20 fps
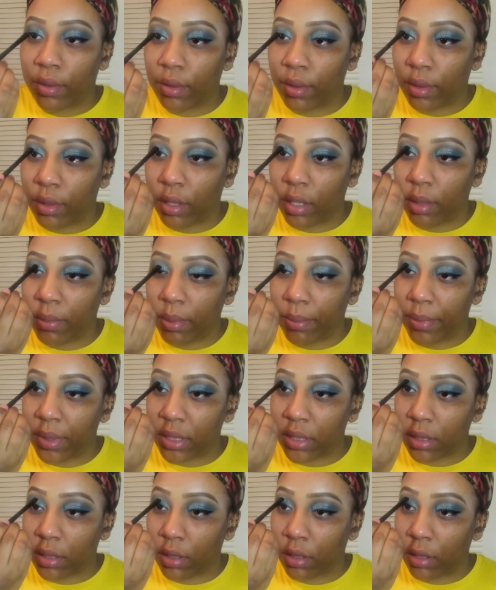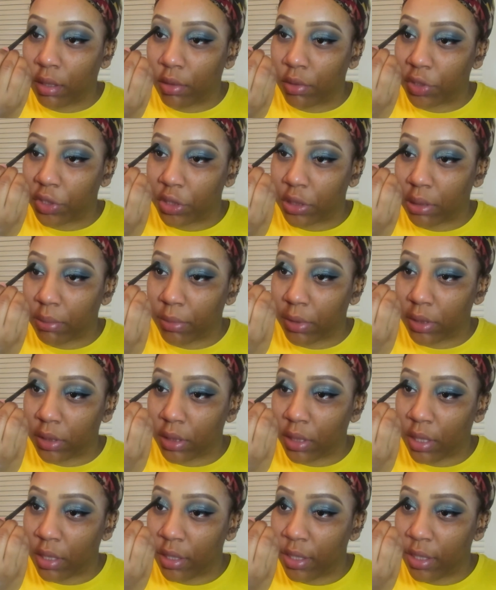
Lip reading: your girl been missing her little shimmers.